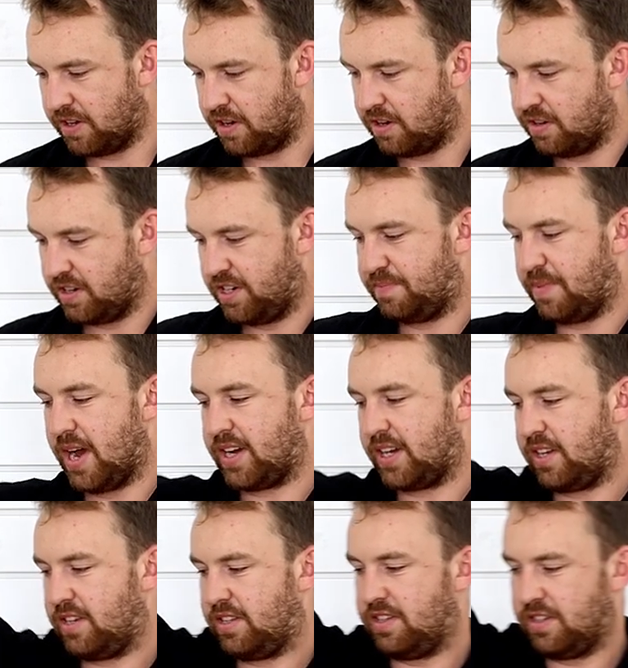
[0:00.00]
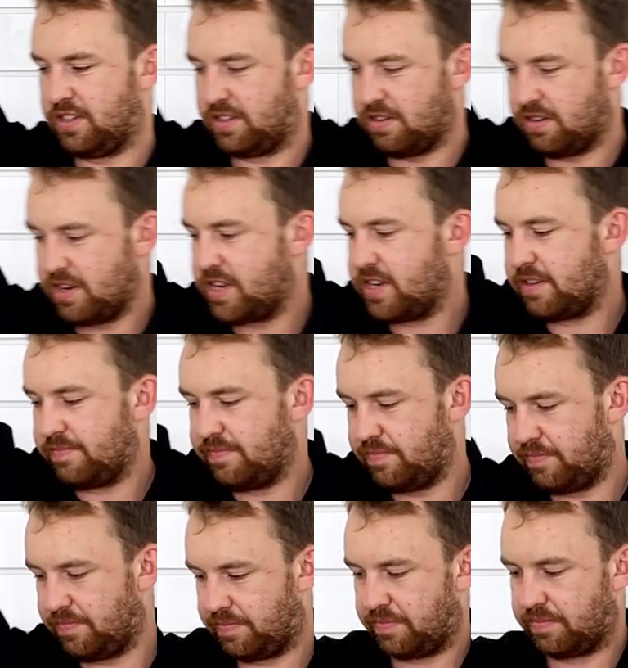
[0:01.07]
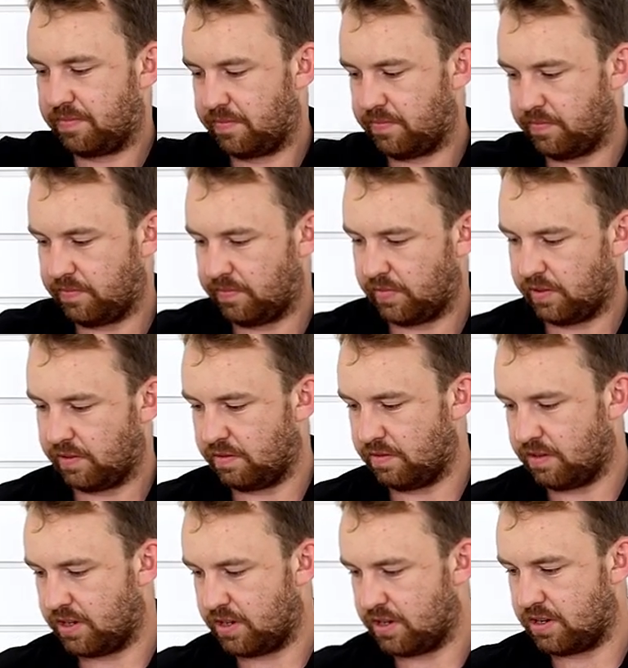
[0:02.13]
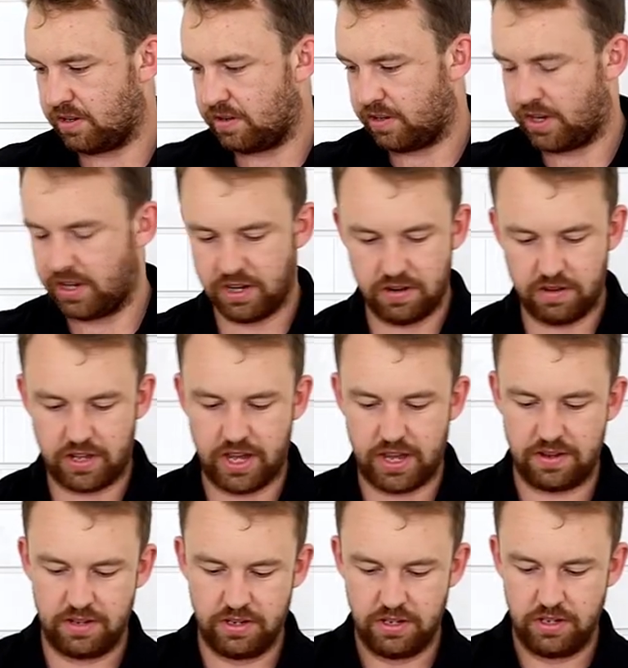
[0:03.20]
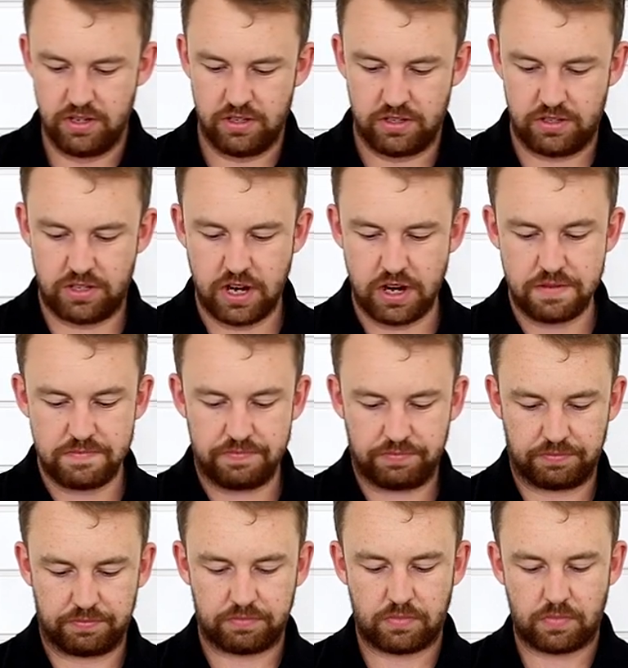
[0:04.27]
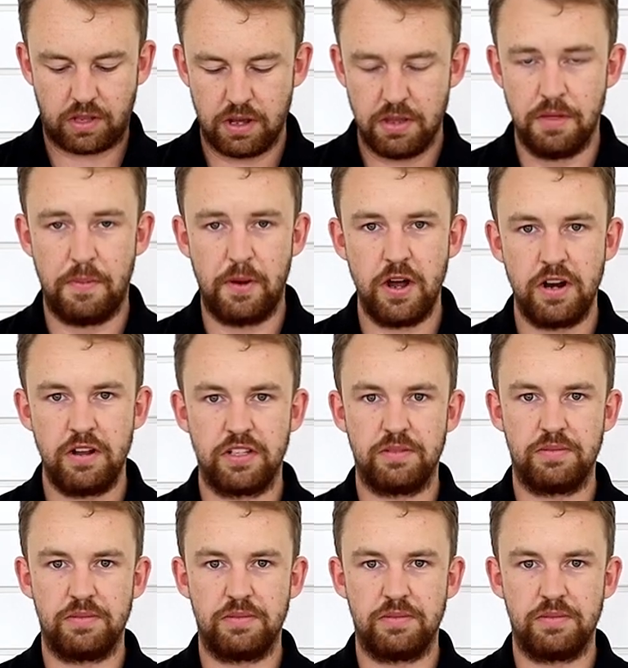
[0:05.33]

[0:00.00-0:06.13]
the harness pack to the side. Oh, okie dokie. So the binos